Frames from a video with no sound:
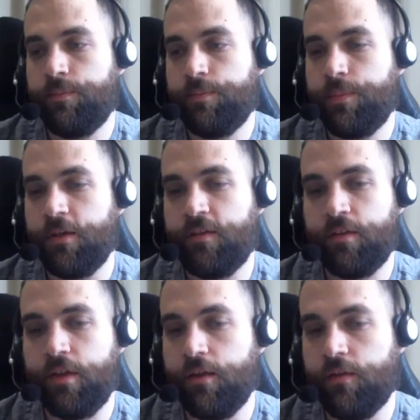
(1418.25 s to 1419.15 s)

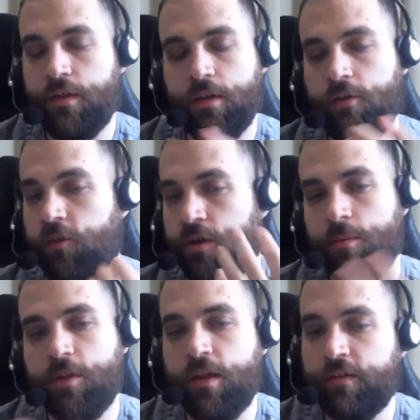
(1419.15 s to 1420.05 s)
basically the
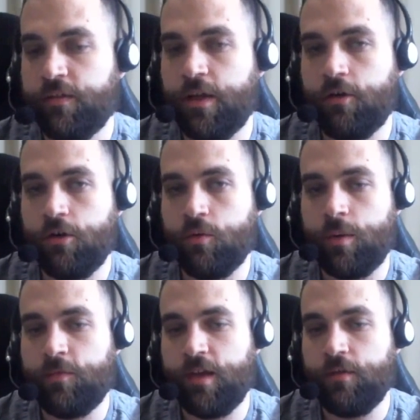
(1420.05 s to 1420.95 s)
ethereumclassic.org
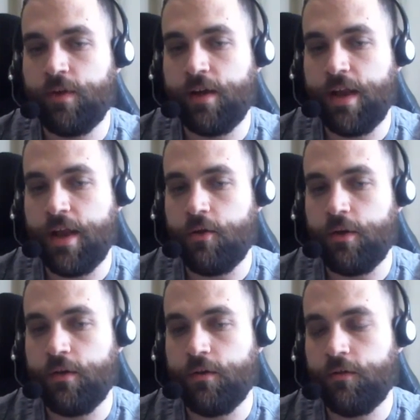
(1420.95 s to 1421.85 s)
website right now
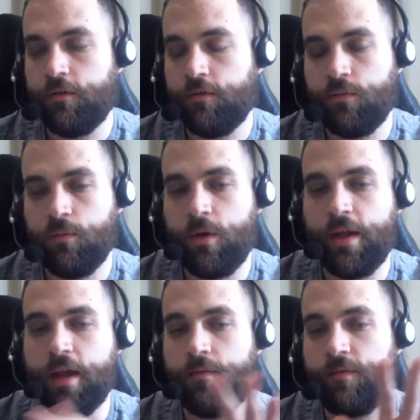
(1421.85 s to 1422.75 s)
is
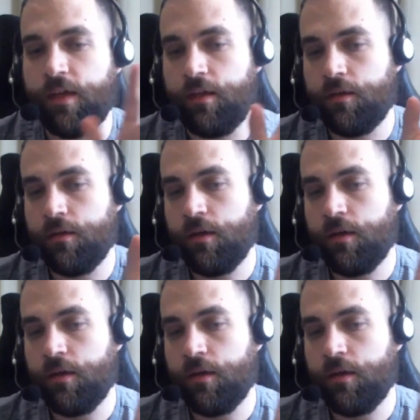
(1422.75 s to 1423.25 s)
way out of date.